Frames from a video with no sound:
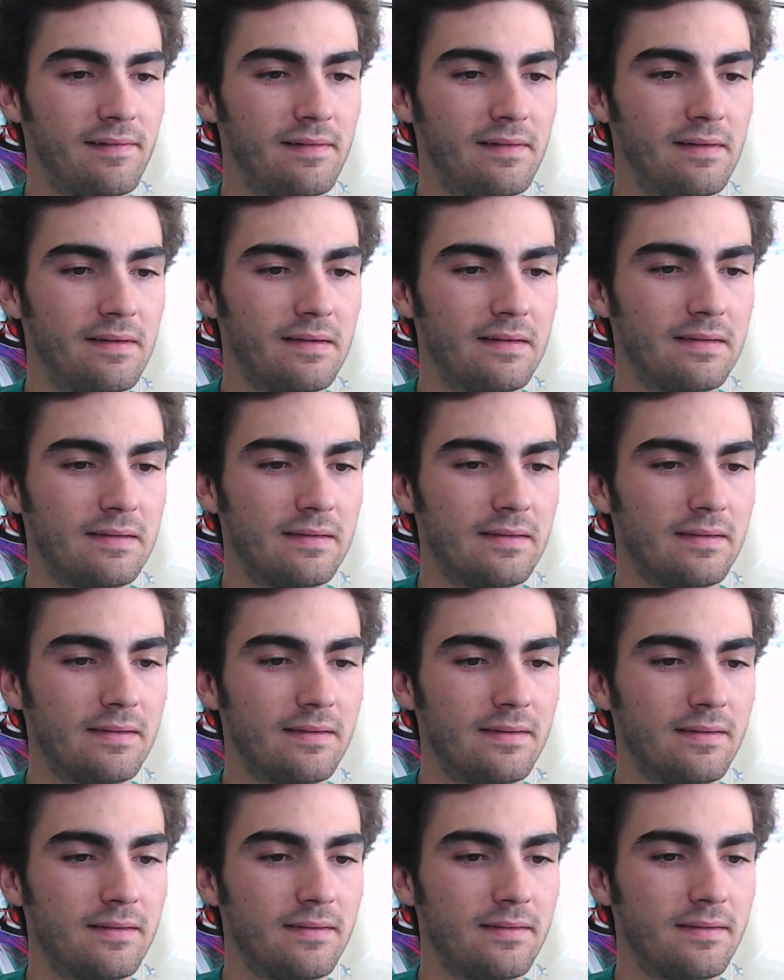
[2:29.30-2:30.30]
Nintendo Switch
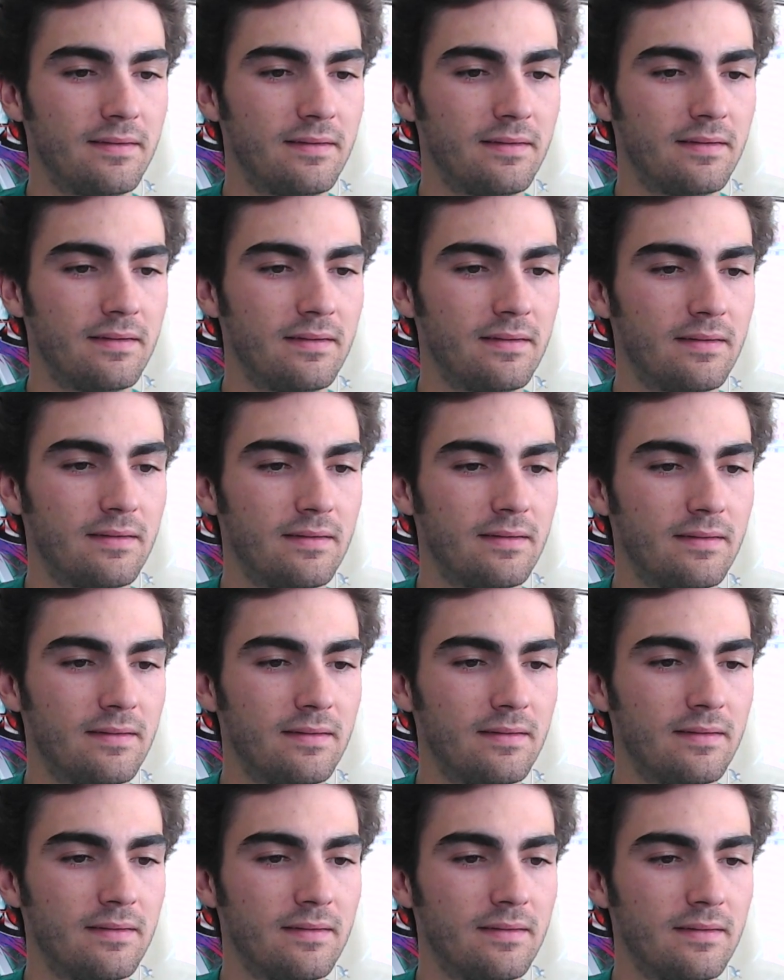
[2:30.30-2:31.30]
exclusive
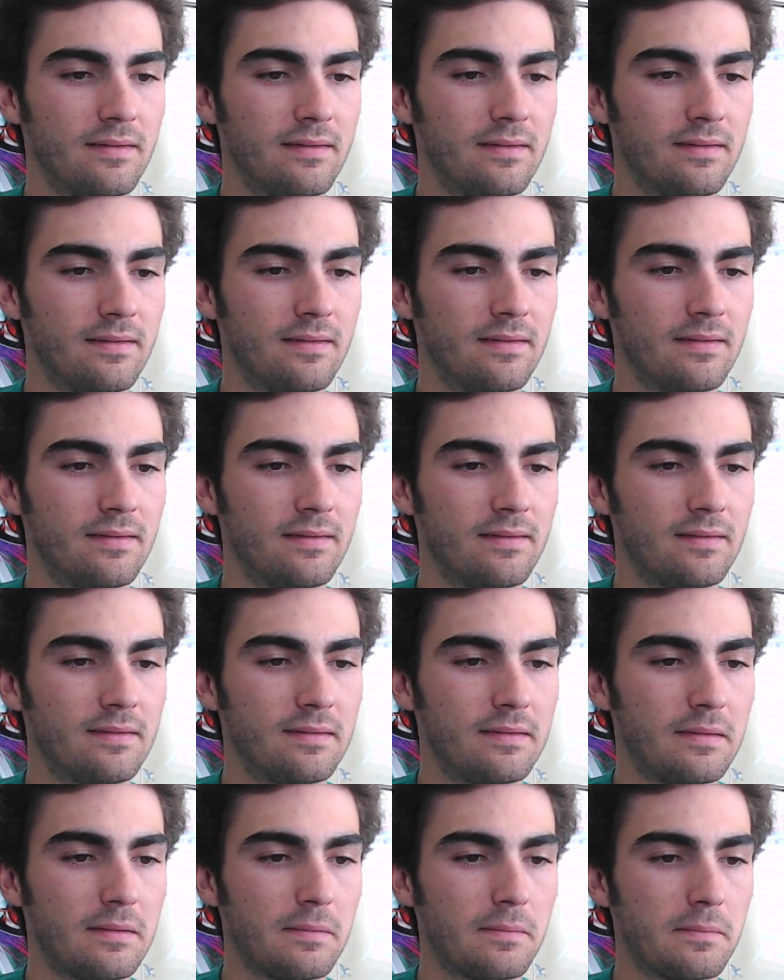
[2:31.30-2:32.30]
missions found only in
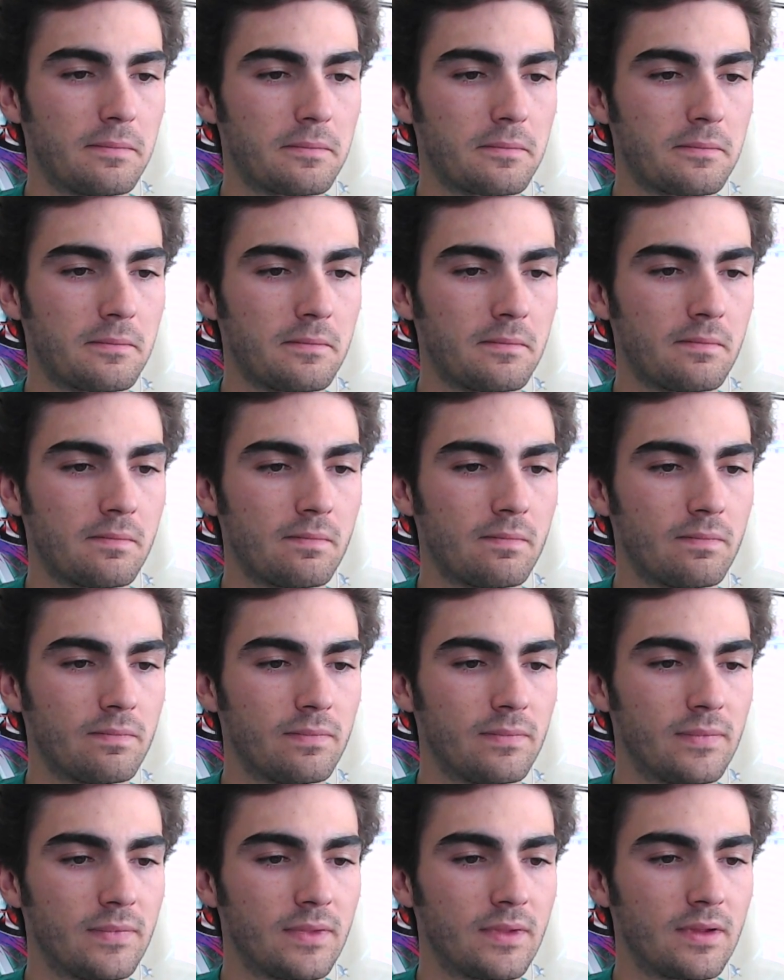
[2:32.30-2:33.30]
Starlink Battle for
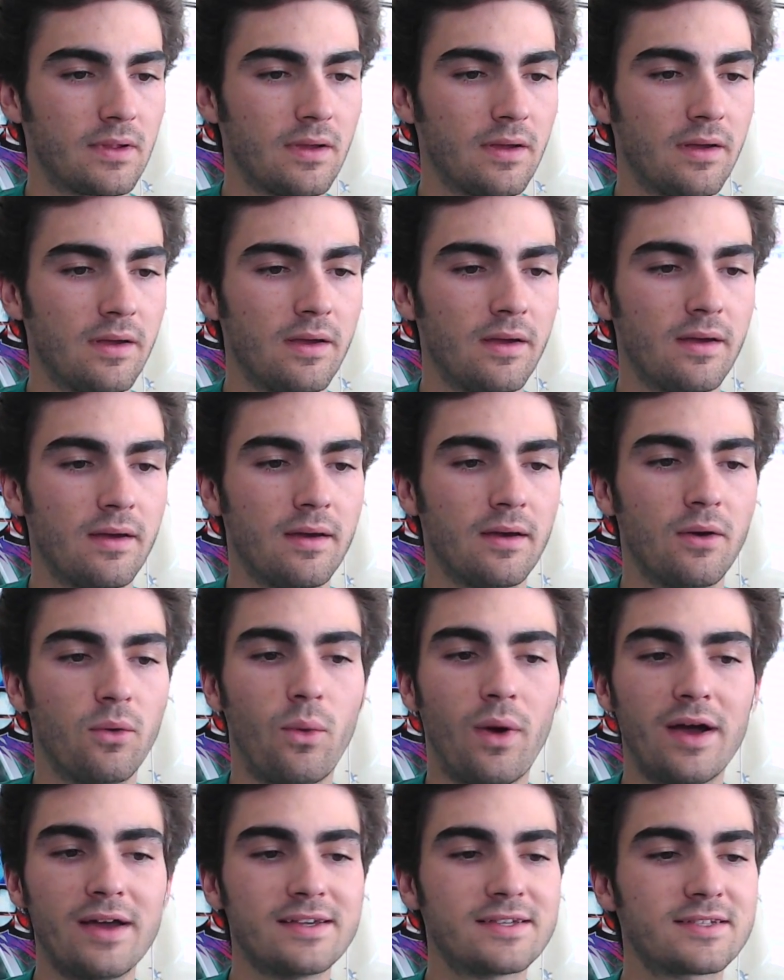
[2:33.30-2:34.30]
Atlas.
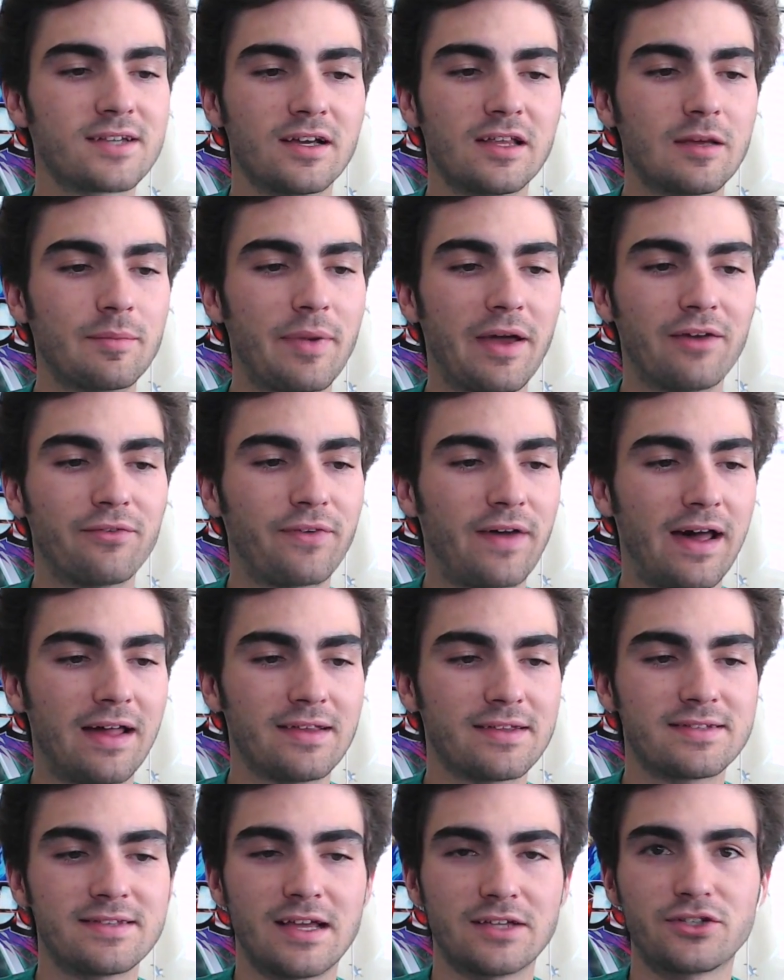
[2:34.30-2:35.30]
Why is Starlink Battle for
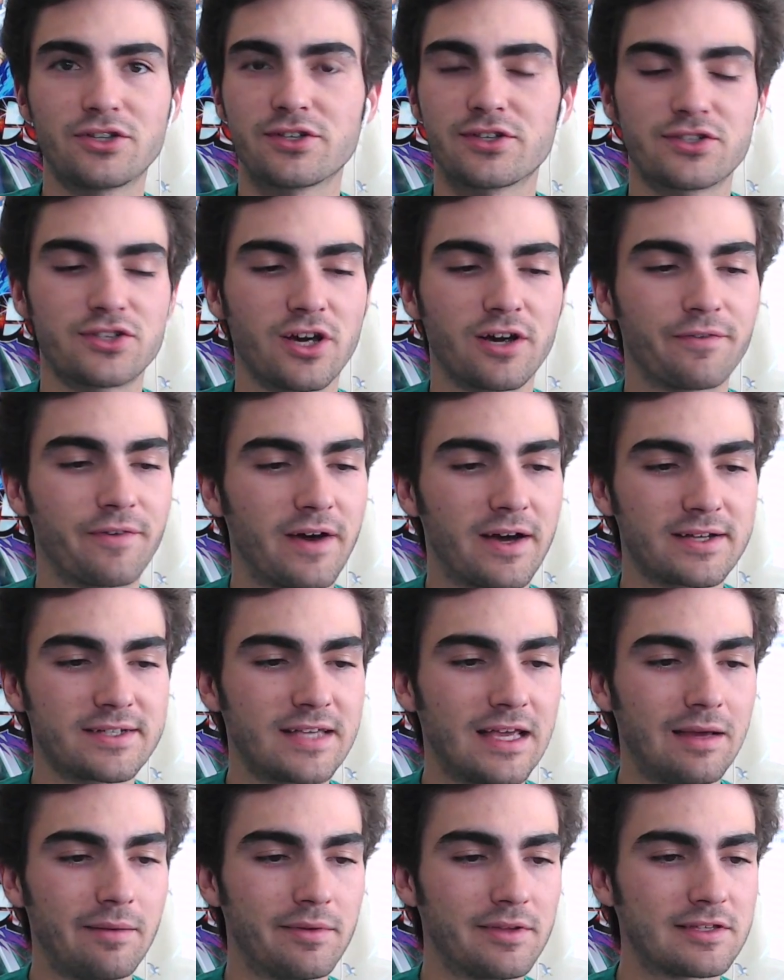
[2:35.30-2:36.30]
Atlas not just a Star Fox
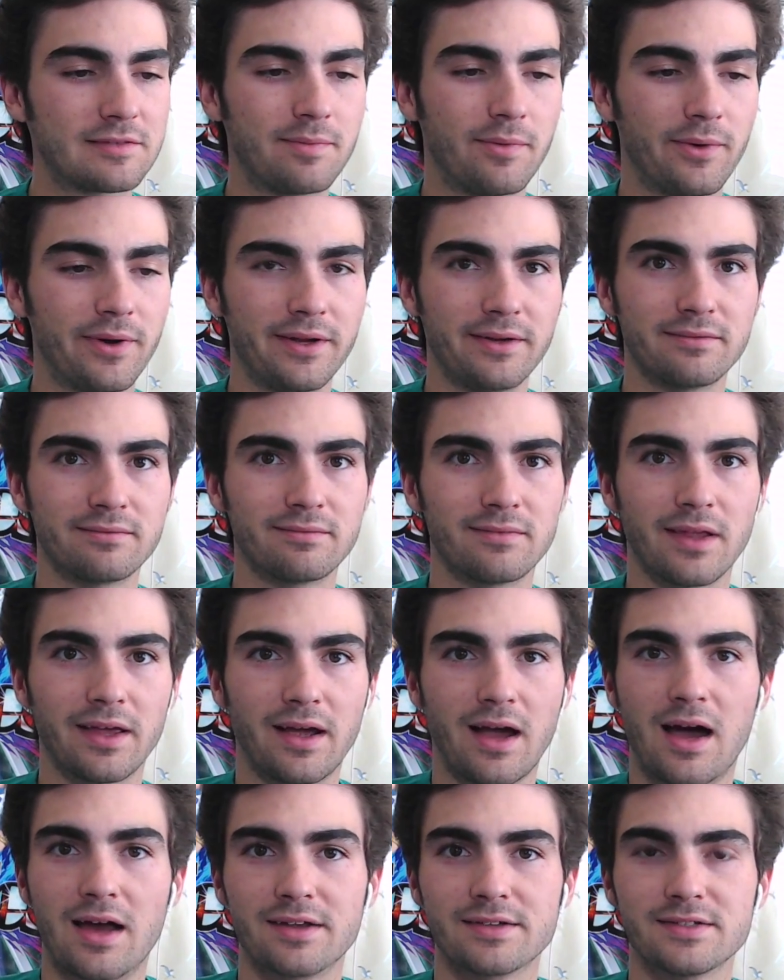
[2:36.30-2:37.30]
game at this point?
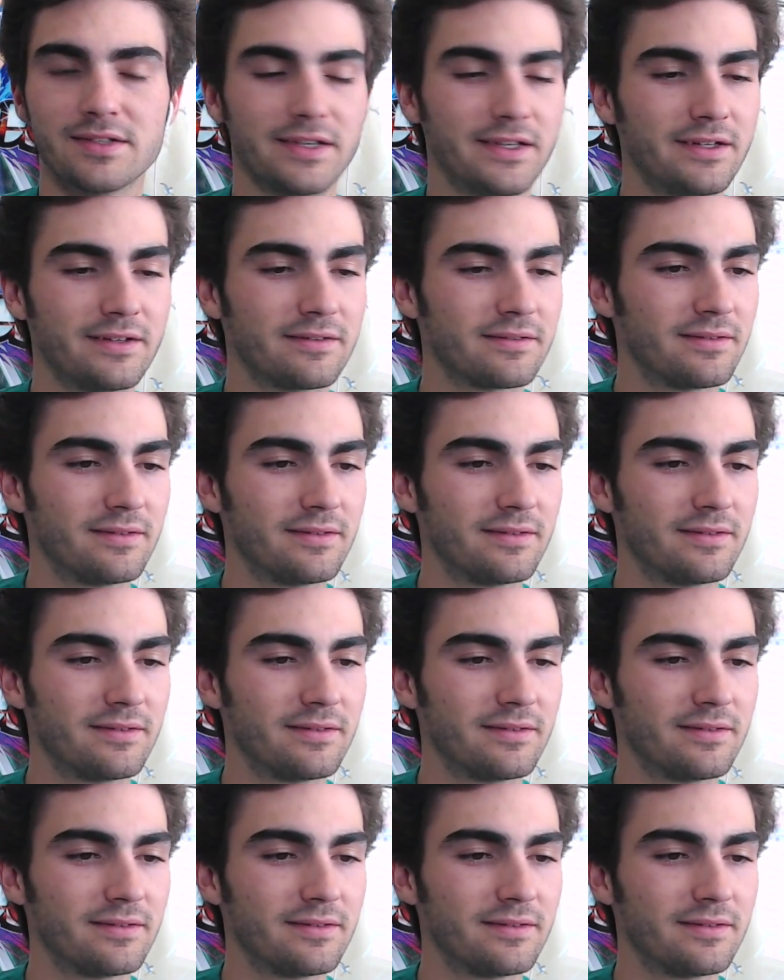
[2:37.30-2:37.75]
Like, honestly.